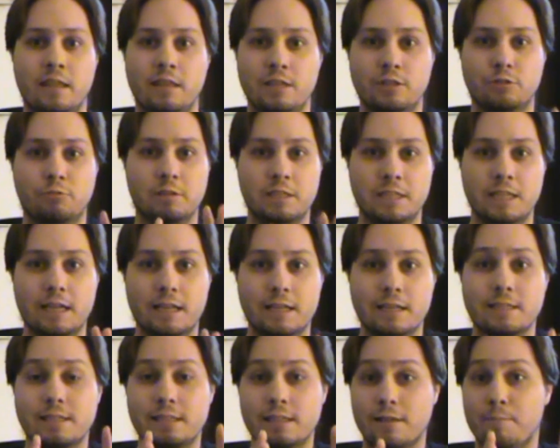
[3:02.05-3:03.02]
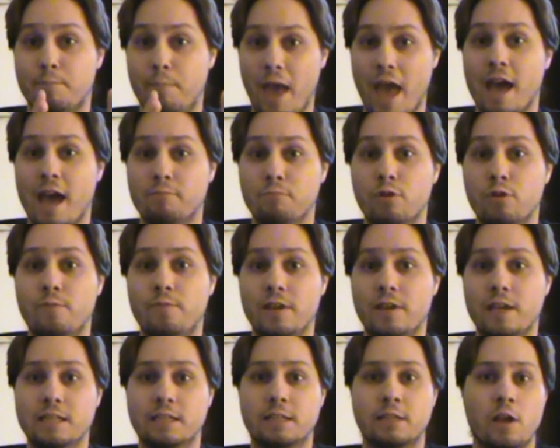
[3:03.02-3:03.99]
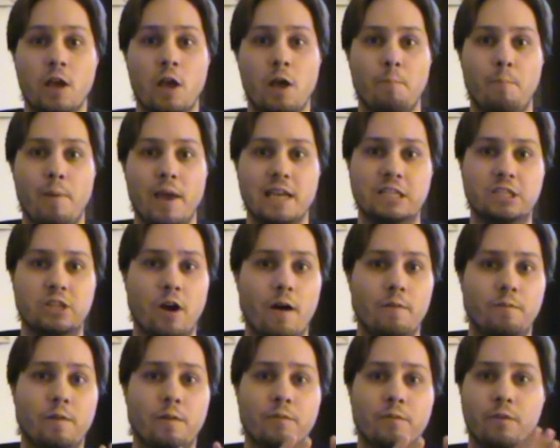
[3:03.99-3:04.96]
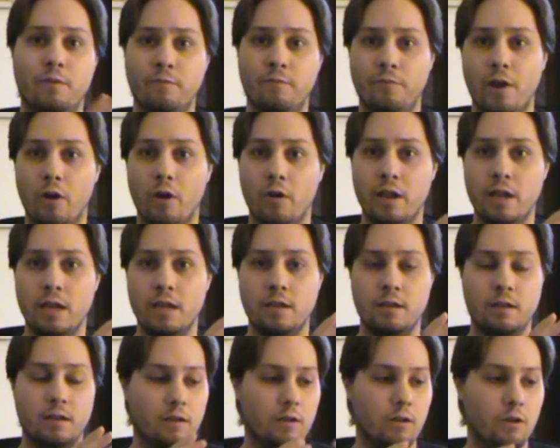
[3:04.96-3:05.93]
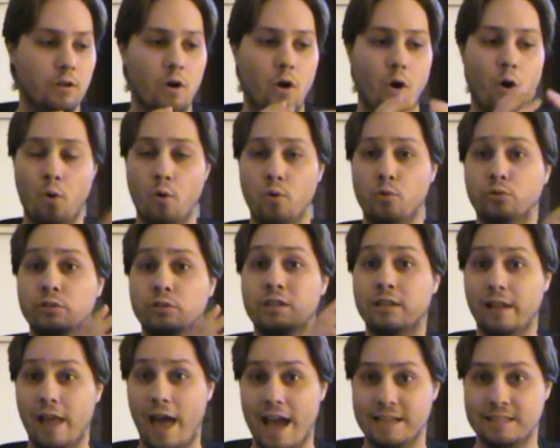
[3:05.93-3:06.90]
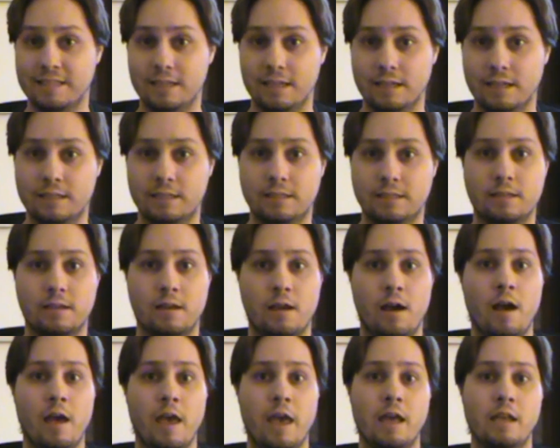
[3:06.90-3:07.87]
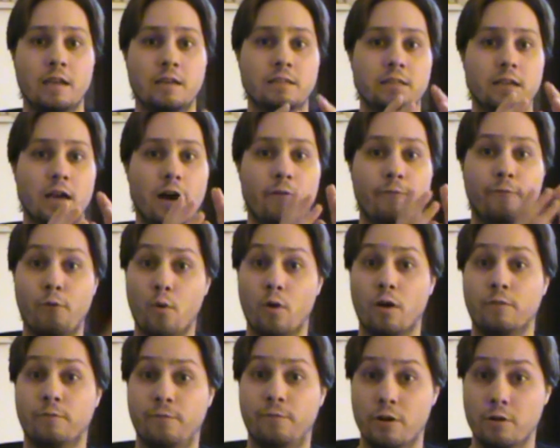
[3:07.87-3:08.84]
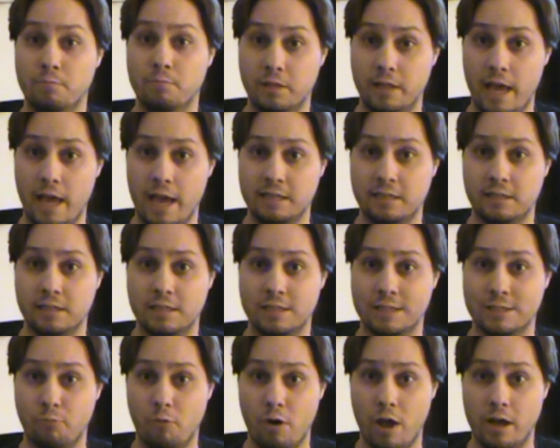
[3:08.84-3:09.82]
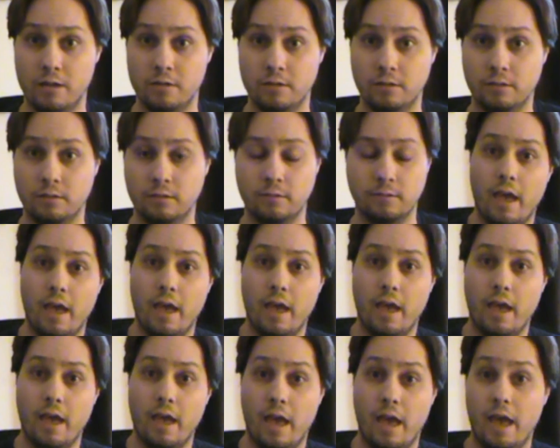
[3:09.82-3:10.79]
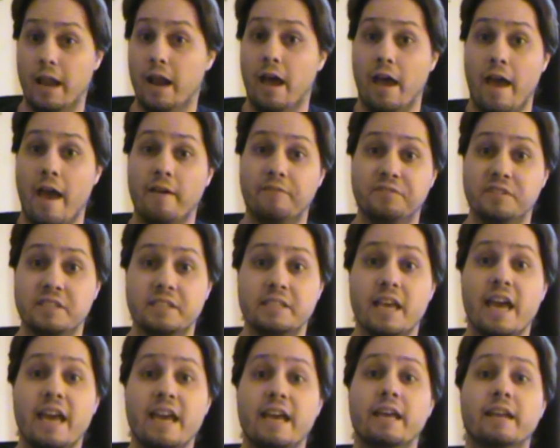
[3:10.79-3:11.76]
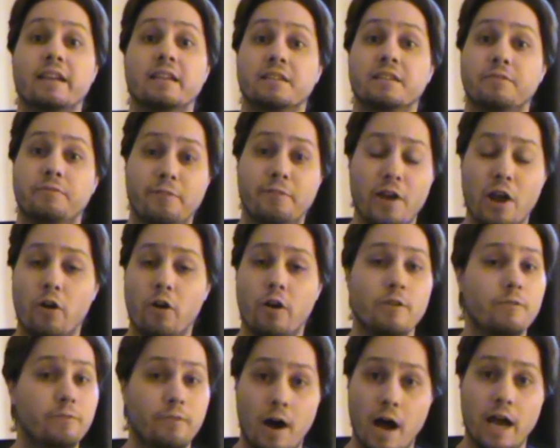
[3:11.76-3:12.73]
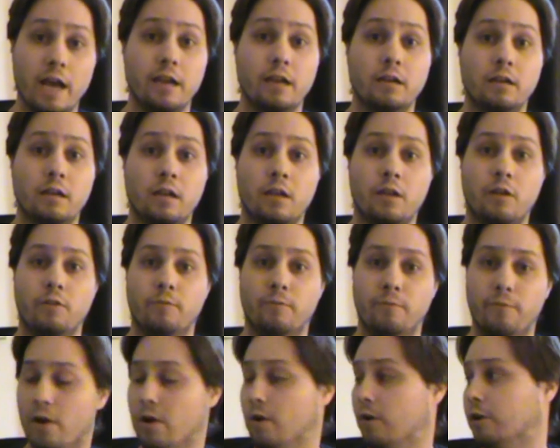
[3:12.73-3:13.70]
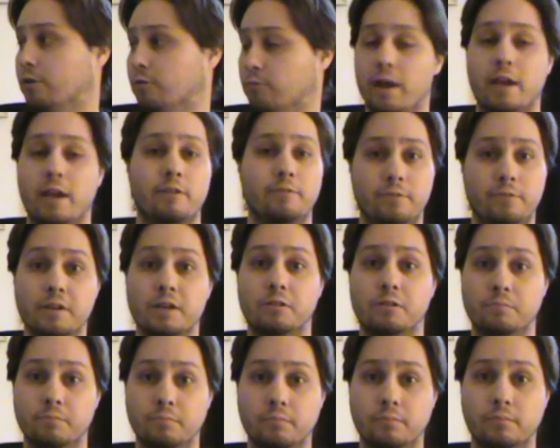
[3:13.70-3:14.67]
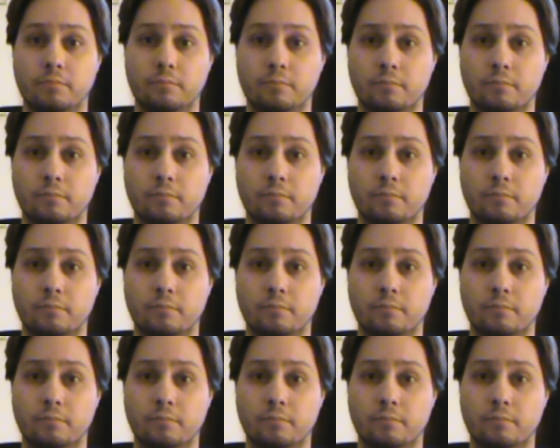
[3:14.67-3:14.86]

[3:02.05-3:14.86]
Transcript: and these ridiculously bad movies based off of very old classics and foreign film classics as well. And I have to say, it is a very fine, very great film.